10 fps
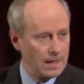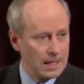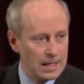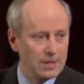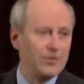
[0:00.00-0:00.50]

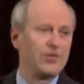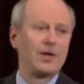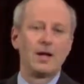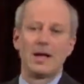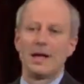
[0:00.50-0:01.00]
is,
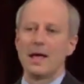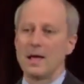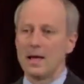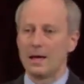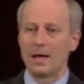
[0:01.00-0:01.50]

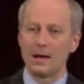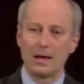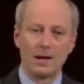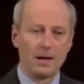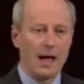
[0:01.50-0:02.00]

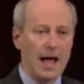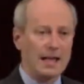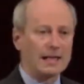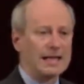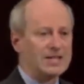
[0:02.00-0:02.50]

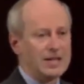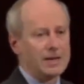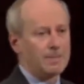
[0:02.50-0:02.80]
at least in